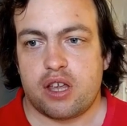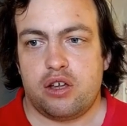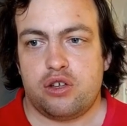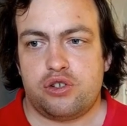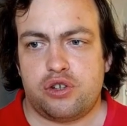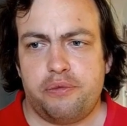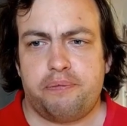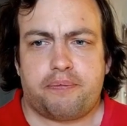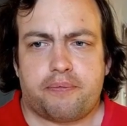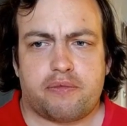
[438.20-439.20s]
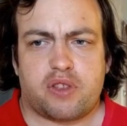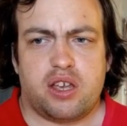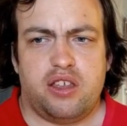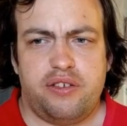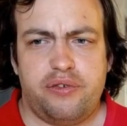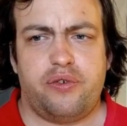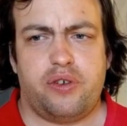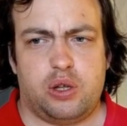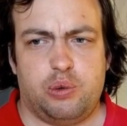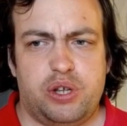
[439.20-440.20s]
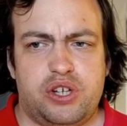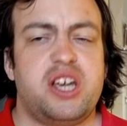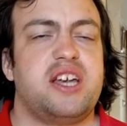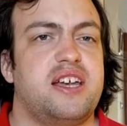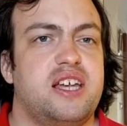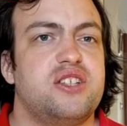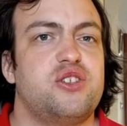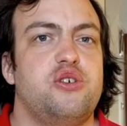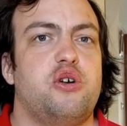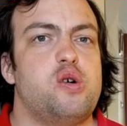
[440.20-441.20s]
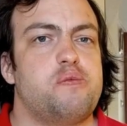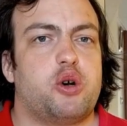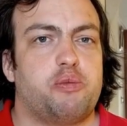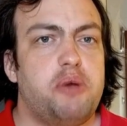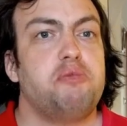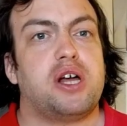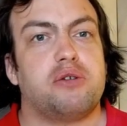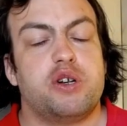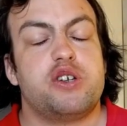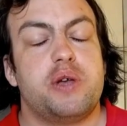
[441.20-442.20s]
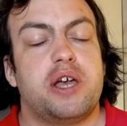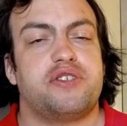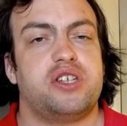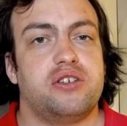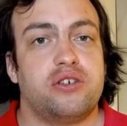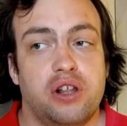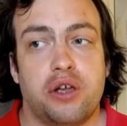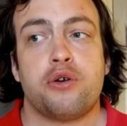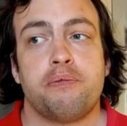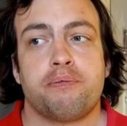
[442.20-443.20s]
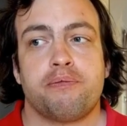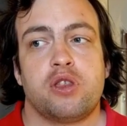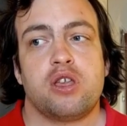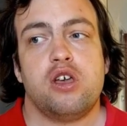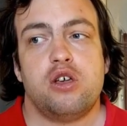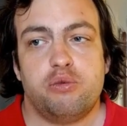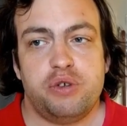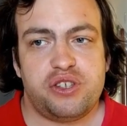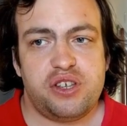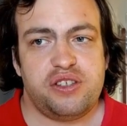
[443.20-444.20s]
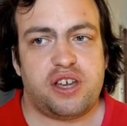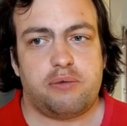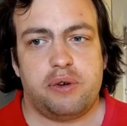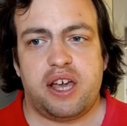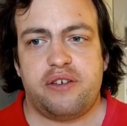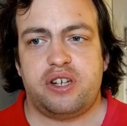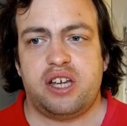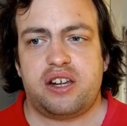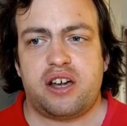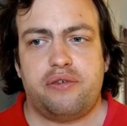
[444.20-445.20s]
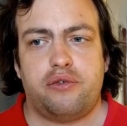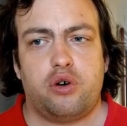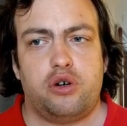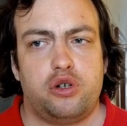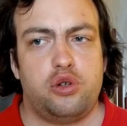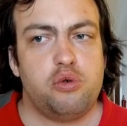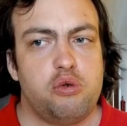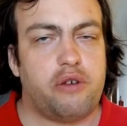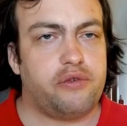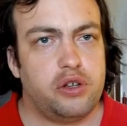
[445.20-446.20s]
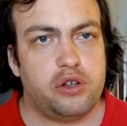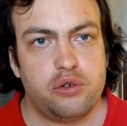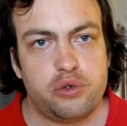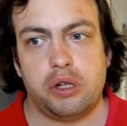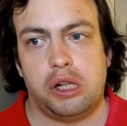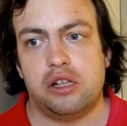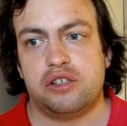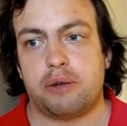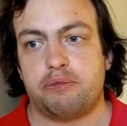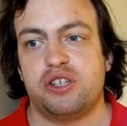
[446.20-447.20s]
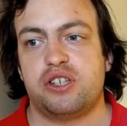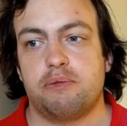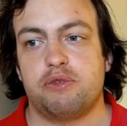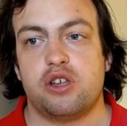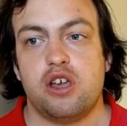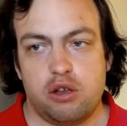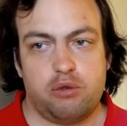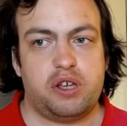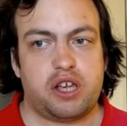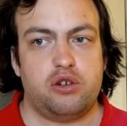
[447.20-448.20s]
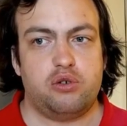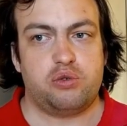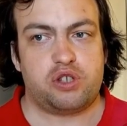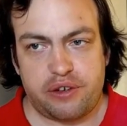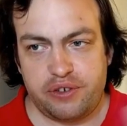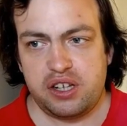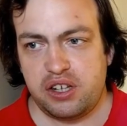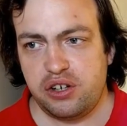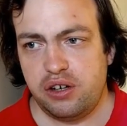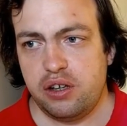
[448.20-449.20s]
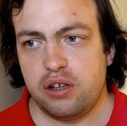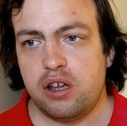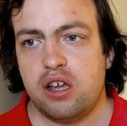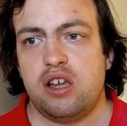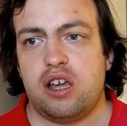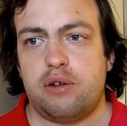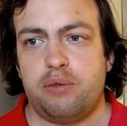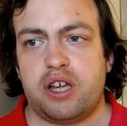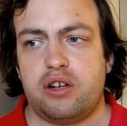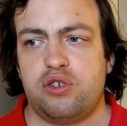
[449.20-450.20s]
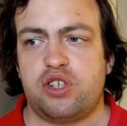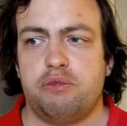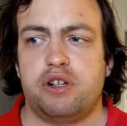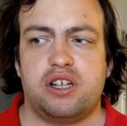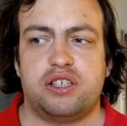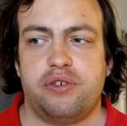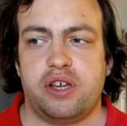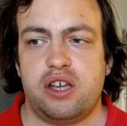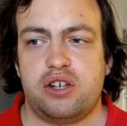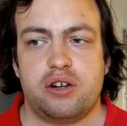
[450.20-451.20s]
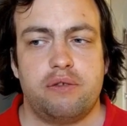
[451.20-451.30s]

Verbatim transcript: So if we check against the OMR pipeline, which we have seen earlier, we see that we have data for two of the usual subsystems. We can do staff detection and we can do symbol classification.